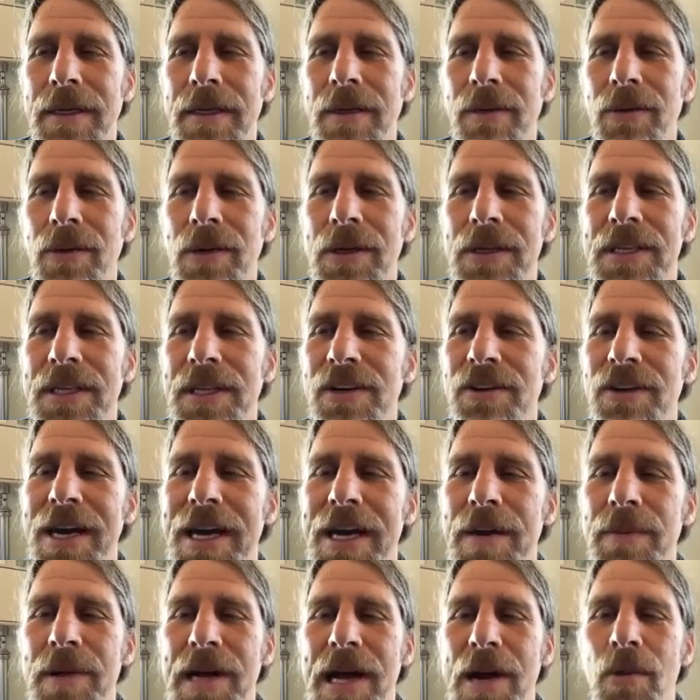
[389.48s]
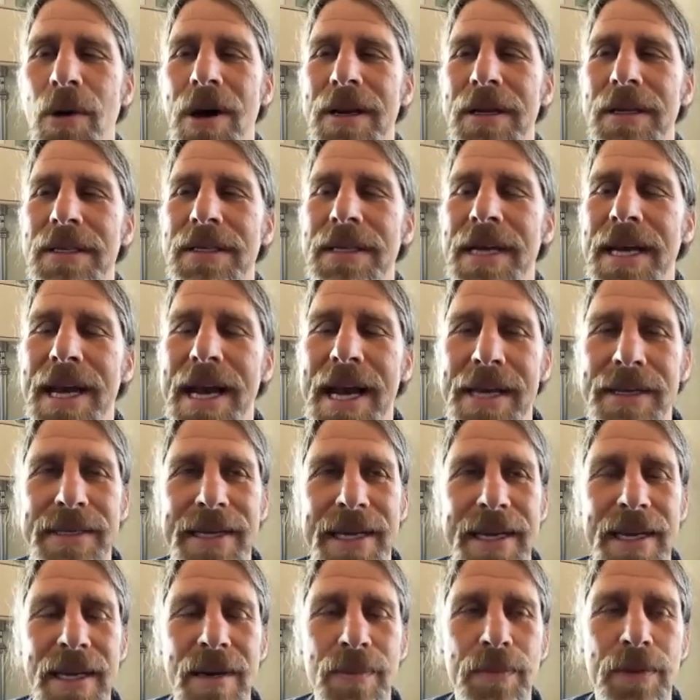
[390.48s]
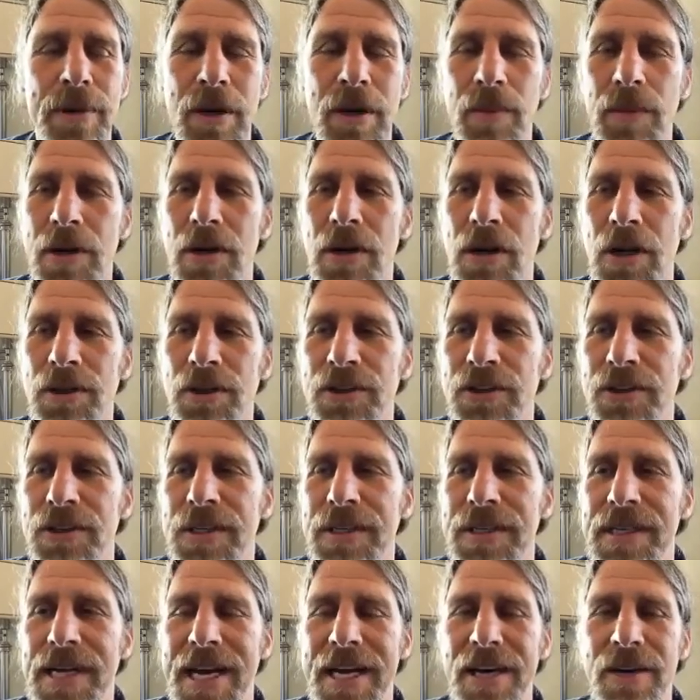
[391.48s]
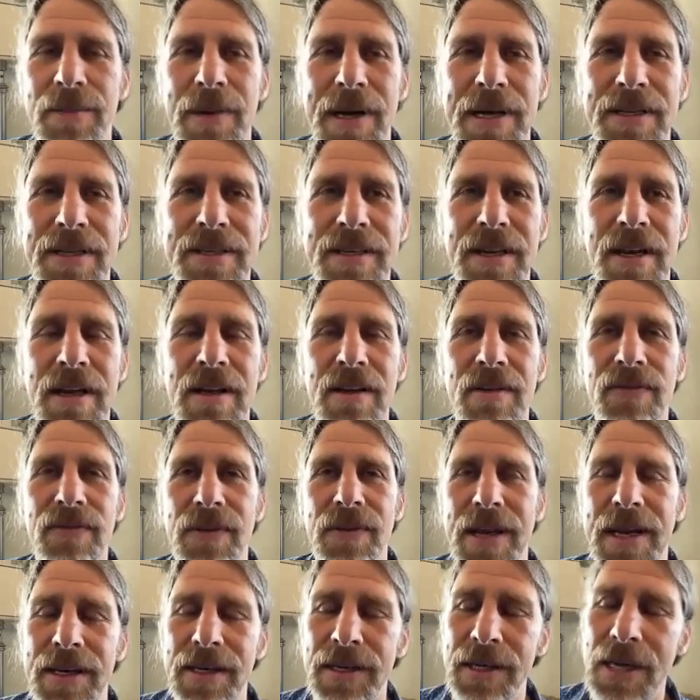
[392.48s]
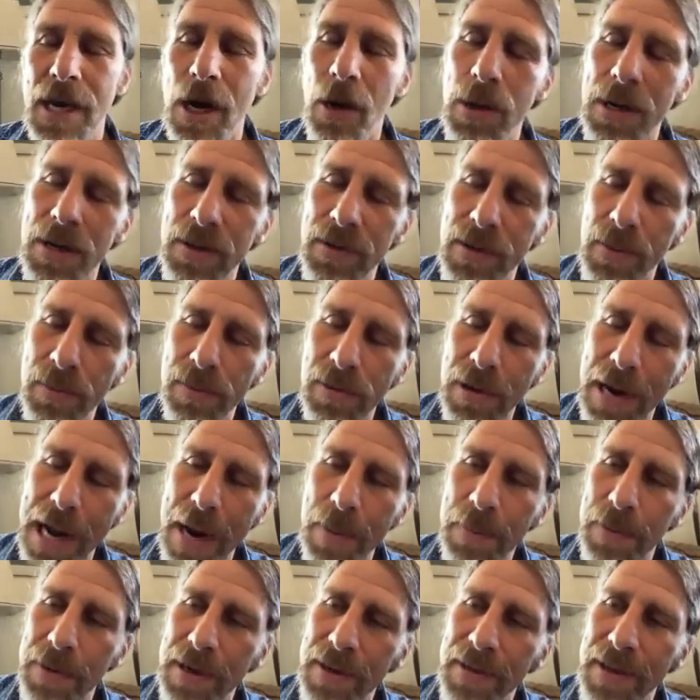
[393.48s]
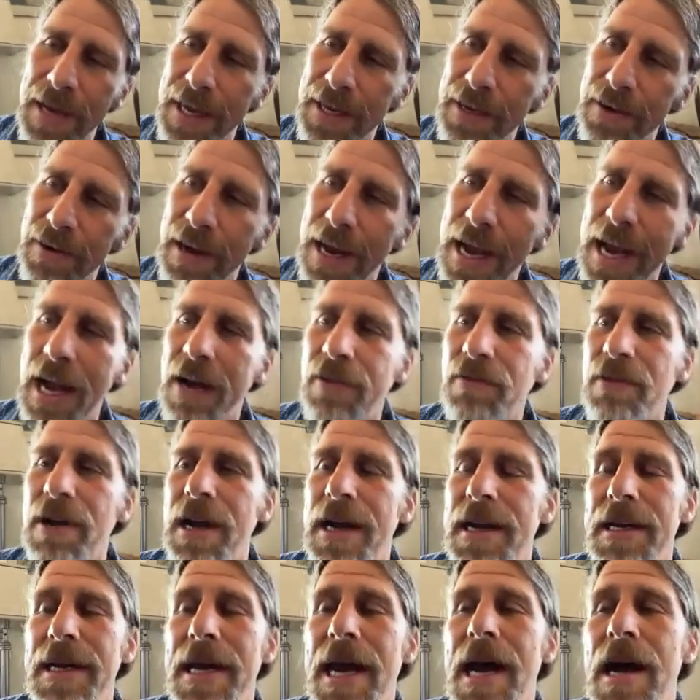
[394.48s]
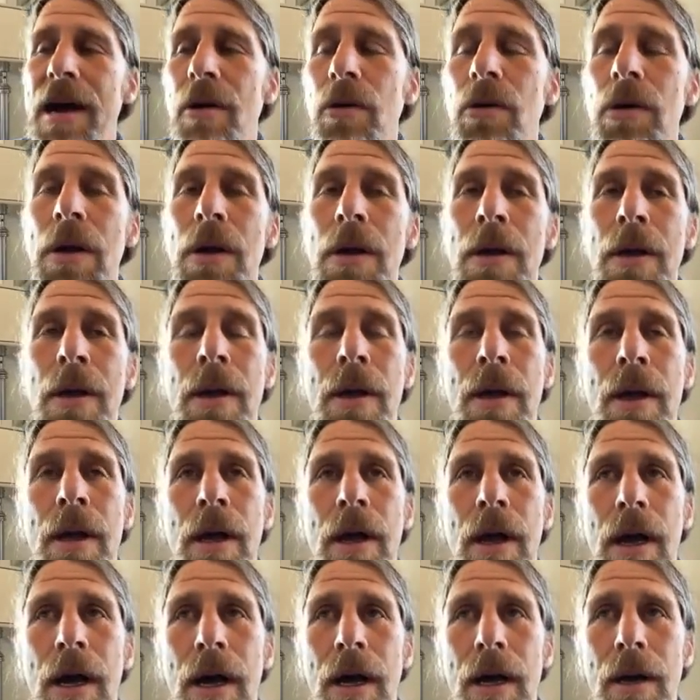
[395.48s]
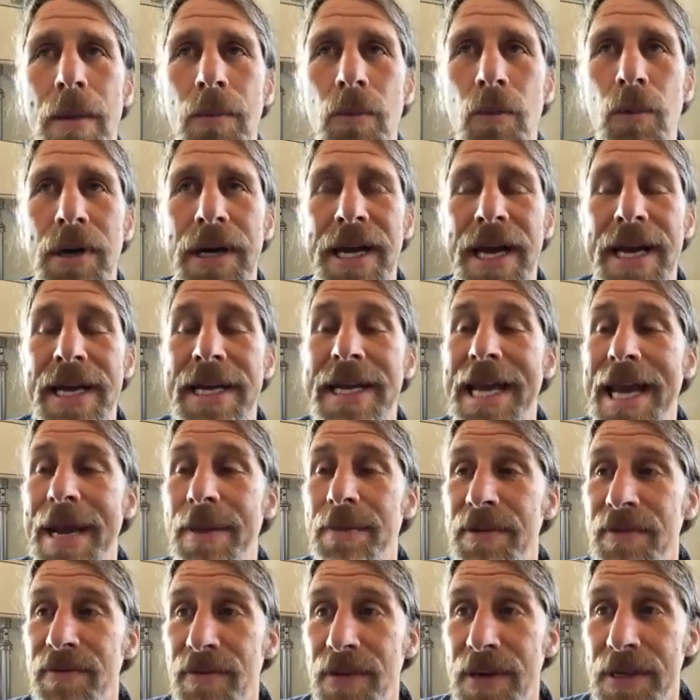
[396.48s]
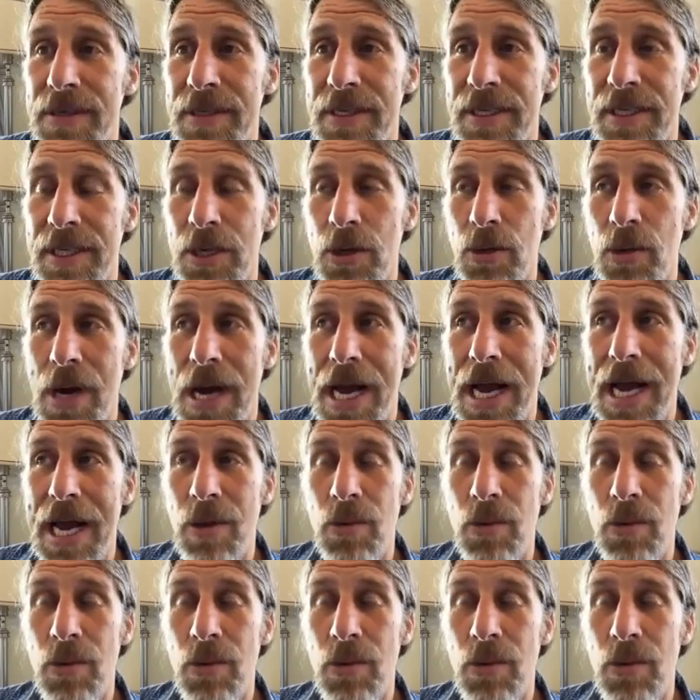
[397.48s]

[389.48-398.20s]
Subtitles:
What's incredible, I want to say, as a permaculture designer myself, and knowing the property that you're at right now, when I came to visit you,